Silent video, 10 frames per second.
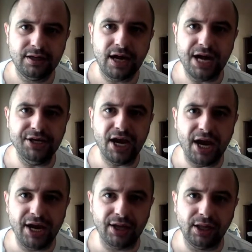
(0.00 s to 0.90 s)
And you're
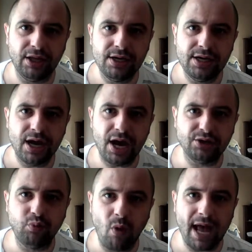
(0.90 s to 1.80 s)
ill
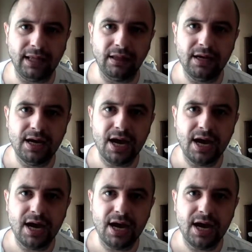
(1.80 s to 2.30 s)
as well